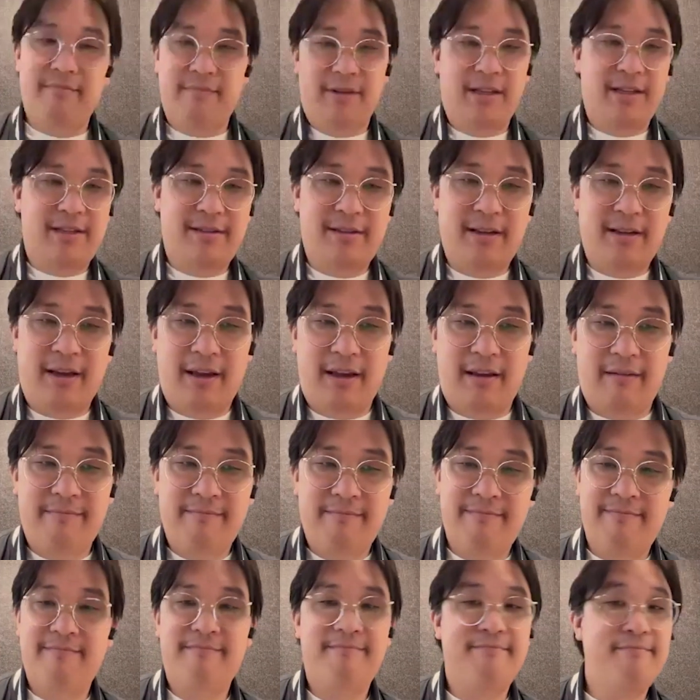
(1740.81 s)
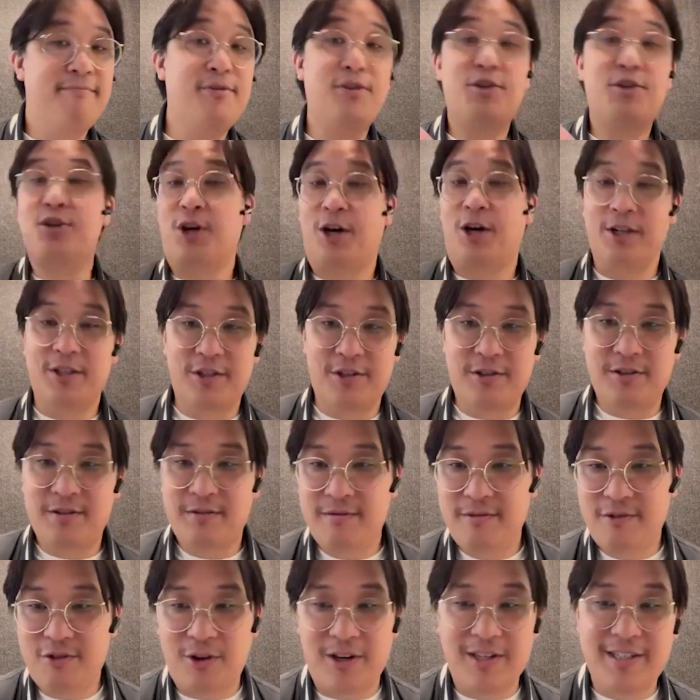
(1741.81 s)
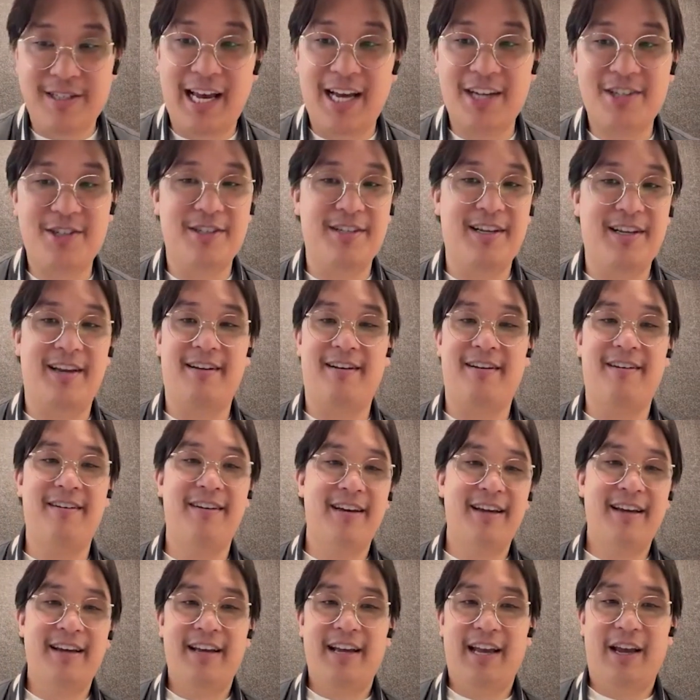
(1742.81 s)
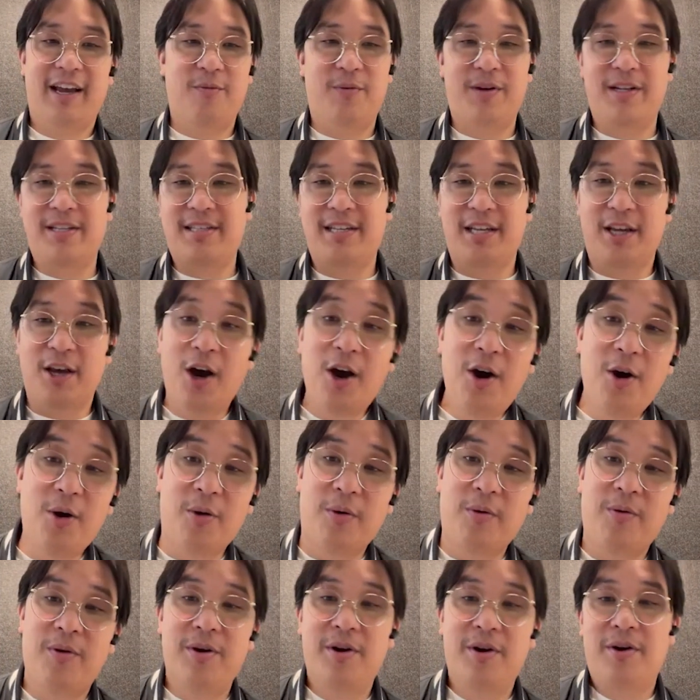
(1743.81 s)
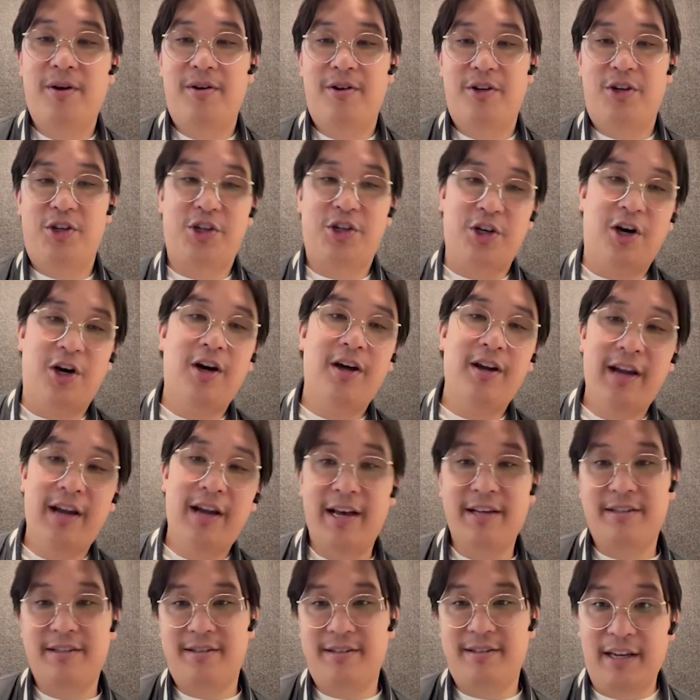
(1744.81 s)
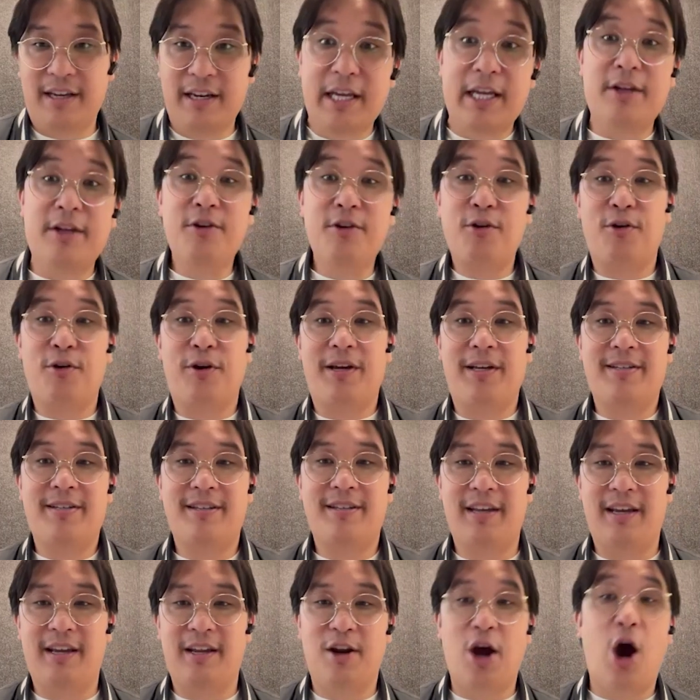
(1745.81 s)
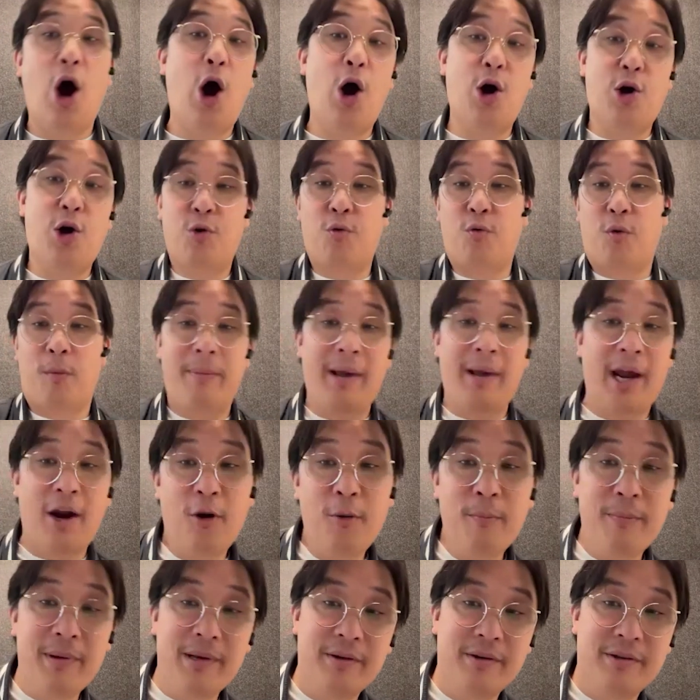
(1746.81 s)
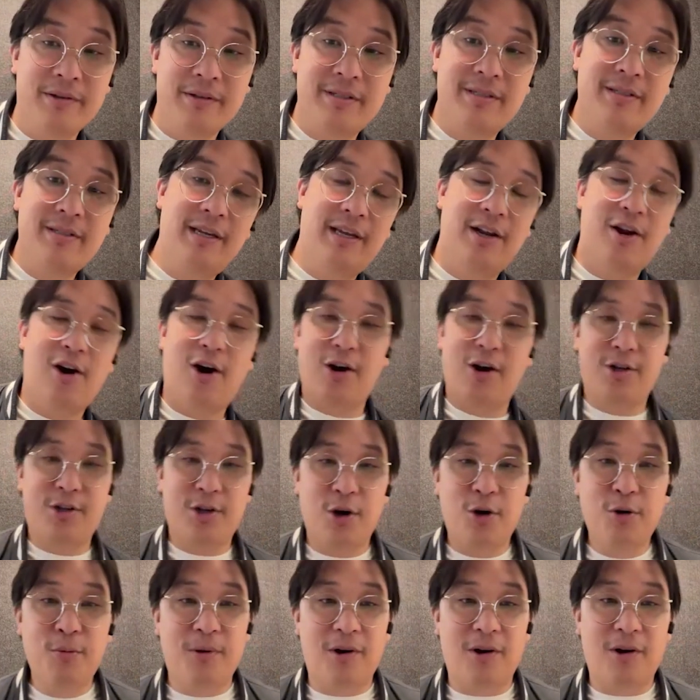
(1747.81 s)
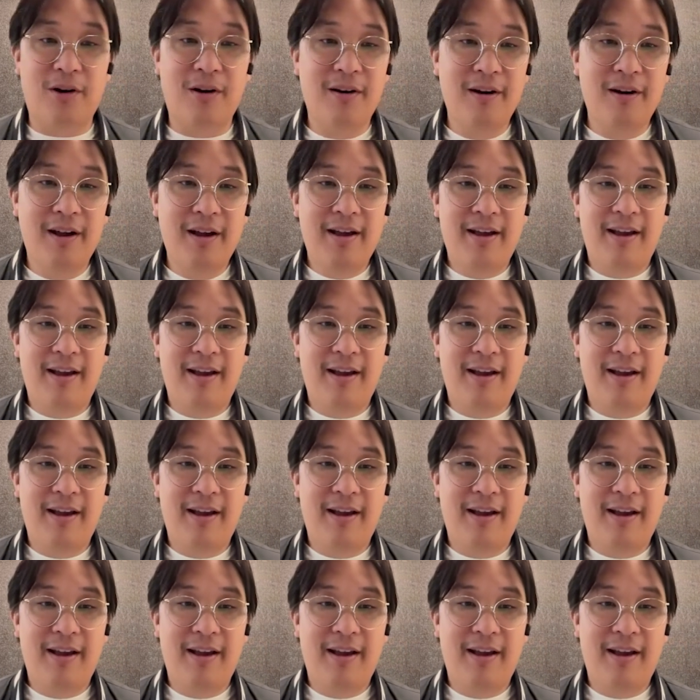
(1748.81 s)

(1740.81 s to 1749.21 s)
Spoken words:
let's say, Sean's transaction data, and we see, Sean has an increase in auto repair bills in October.